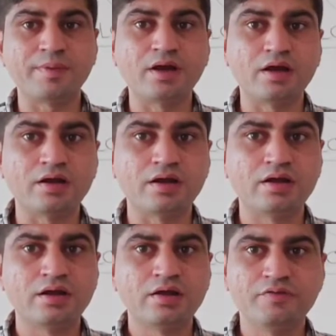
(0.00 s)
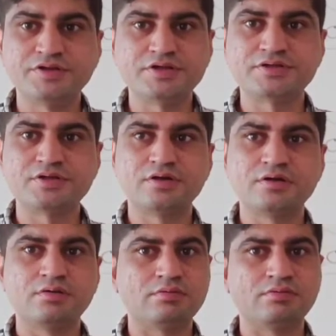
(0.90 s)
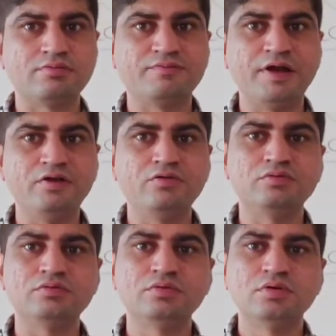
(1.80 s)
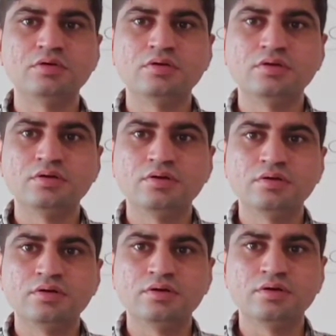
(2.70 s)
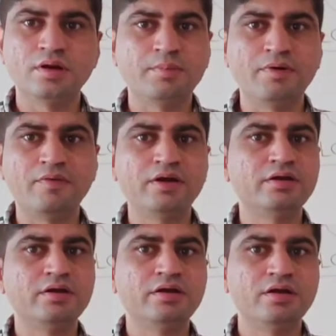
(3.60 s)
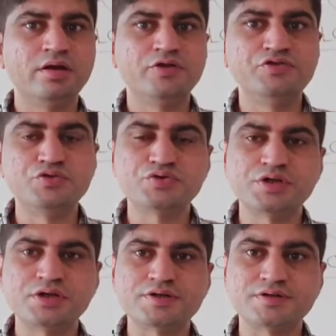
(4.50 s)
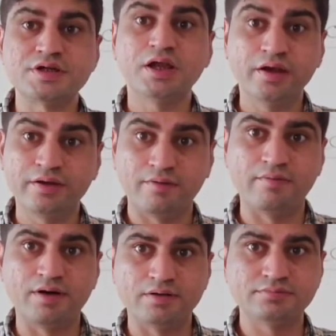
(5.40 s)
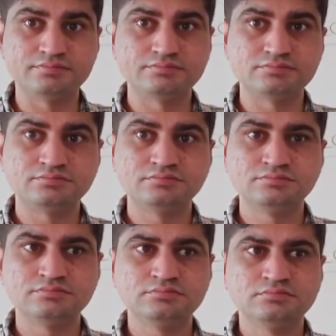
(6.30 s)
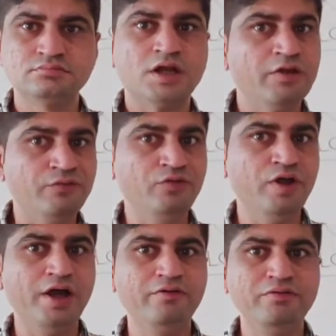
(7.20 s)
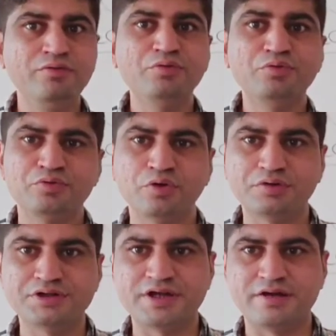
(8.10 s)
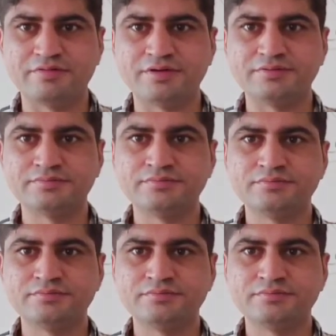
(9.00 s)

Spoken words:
Tropicana, which is well known, number one in juice industry in the world. If you have noticed ever